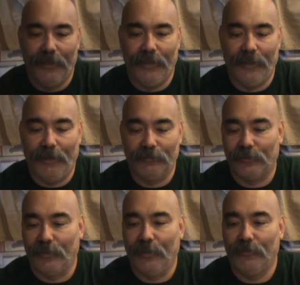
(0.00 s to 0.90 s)
And I was
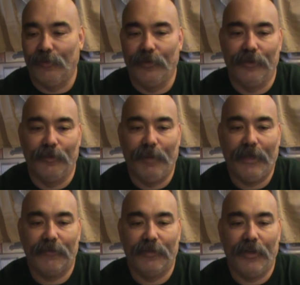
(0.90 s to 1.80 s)
going to throw it on the
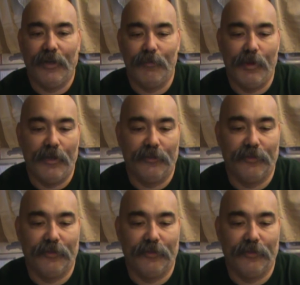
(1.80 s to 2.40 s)
back of a Hanumog